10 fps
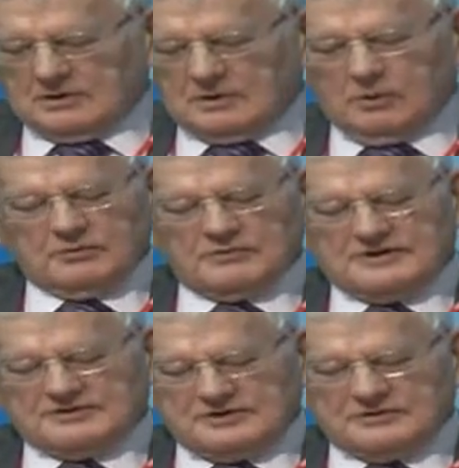All of
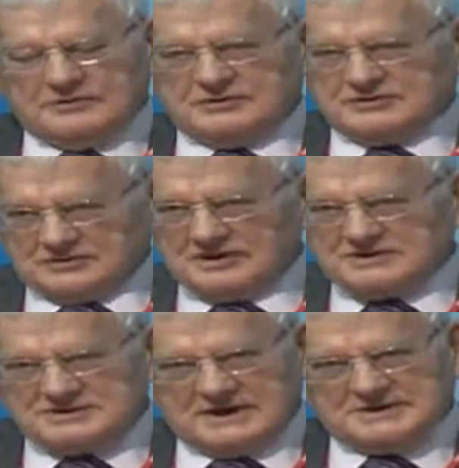these issues are
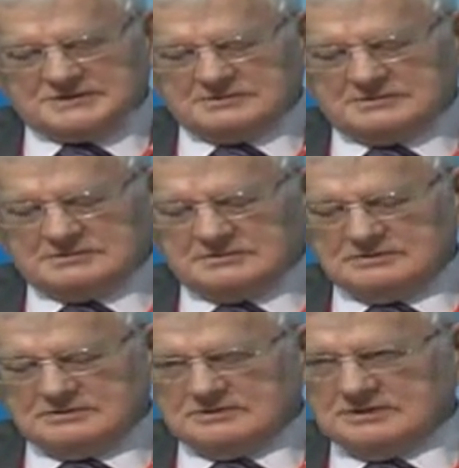transnational.
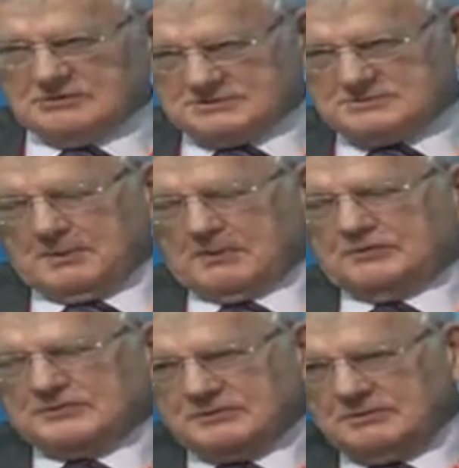The
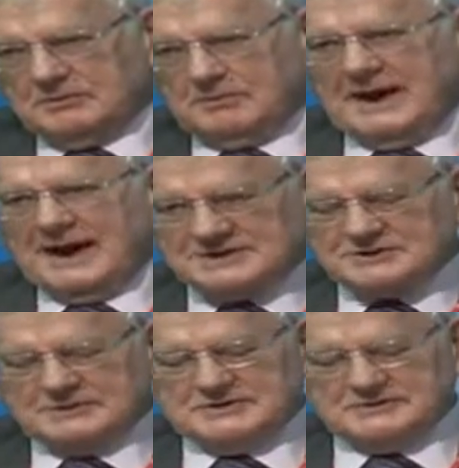response to them has
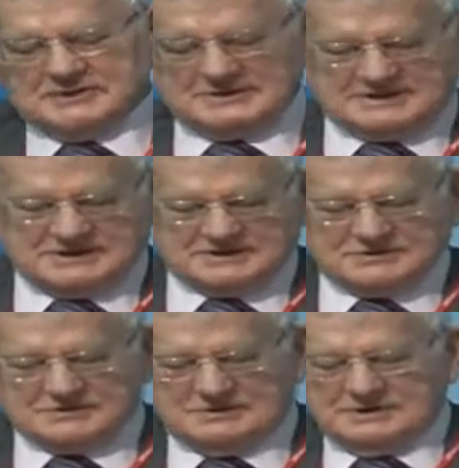to be
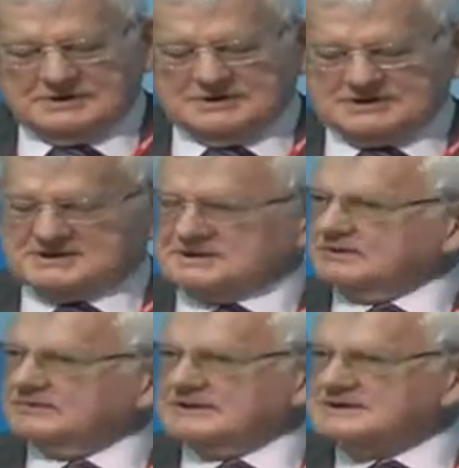transnational. This is
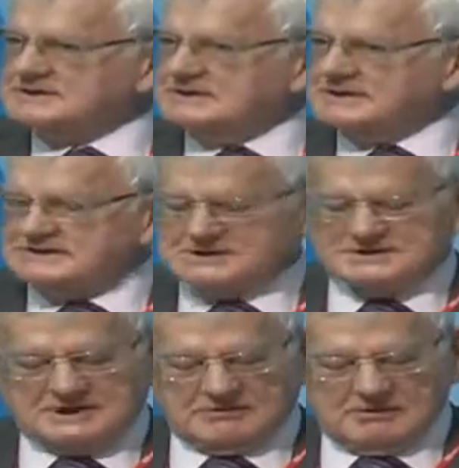obvious. This is
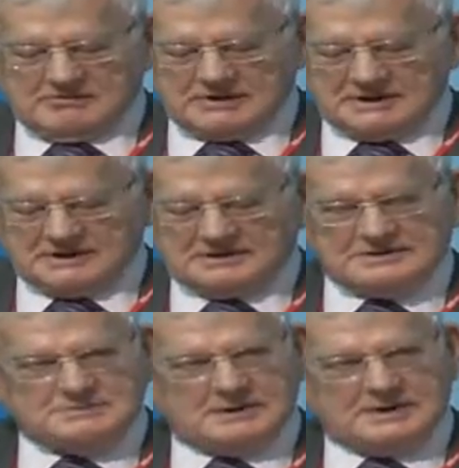generally
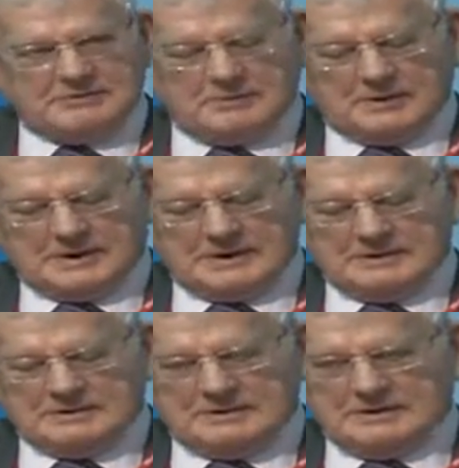recognized by everybody.
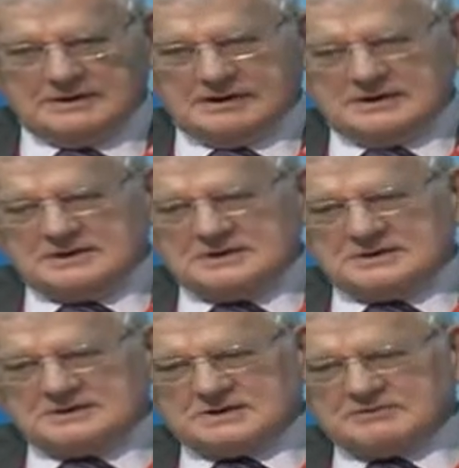
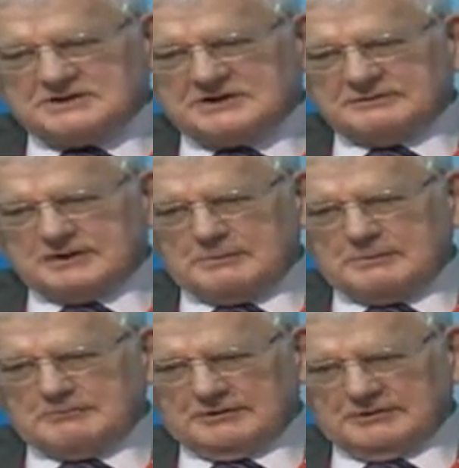So delving a
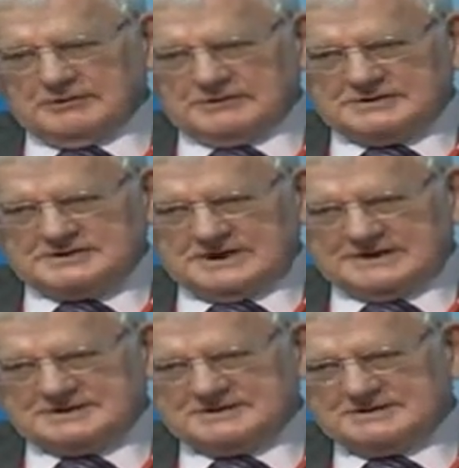bit further into
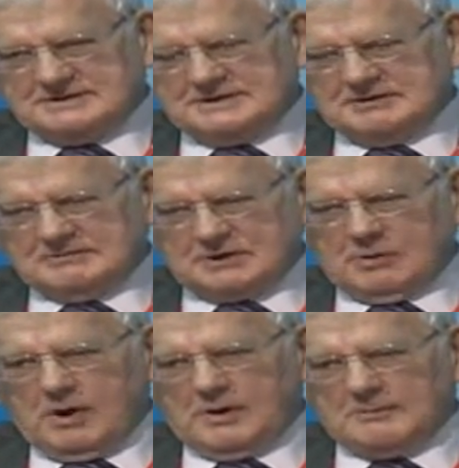this, the
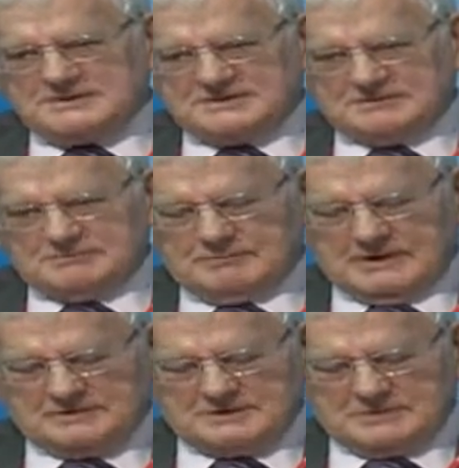requirements of
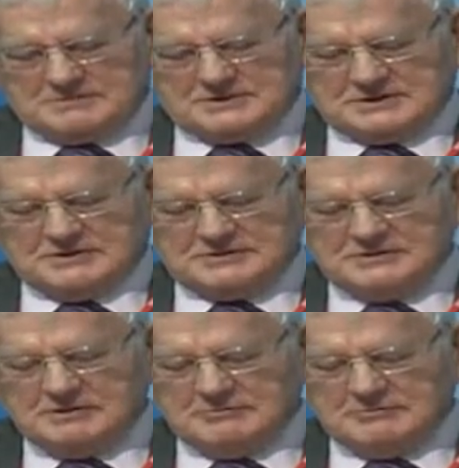maritime security are